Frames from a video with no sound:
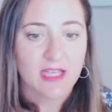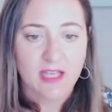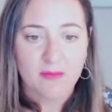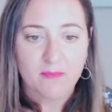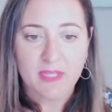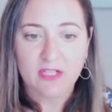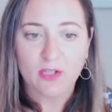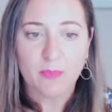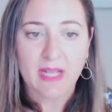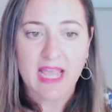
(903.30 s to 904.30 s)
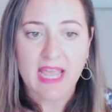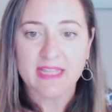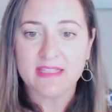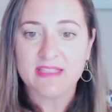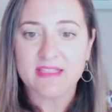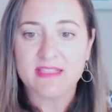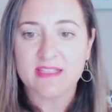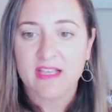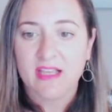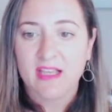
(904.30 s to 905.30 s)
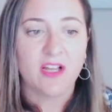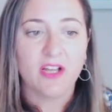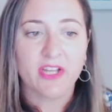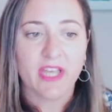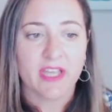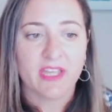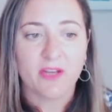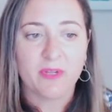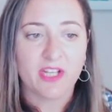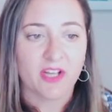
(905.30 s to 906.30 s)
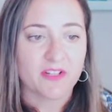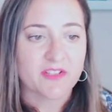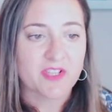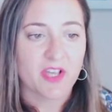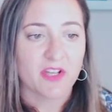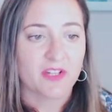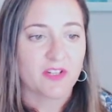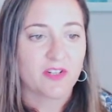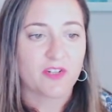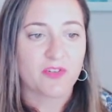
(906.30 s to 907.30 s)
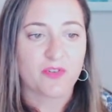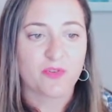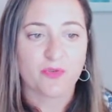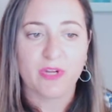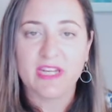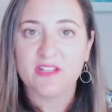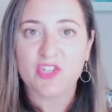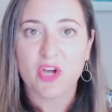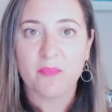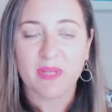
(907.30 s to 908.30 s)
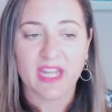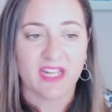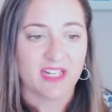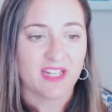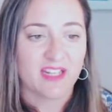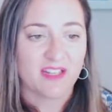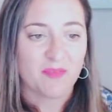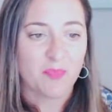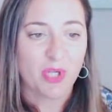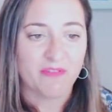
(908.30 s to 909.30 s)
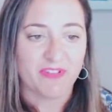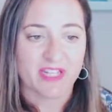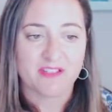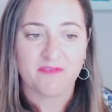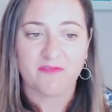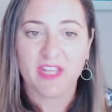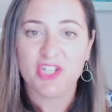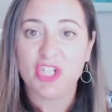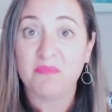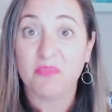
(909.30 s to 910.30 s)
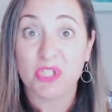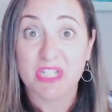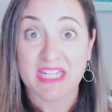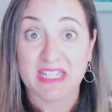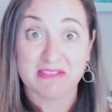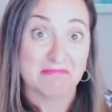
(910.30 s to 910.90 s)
meal plans. Okay, here we go. So green top ink, perfect. Veggie boutique,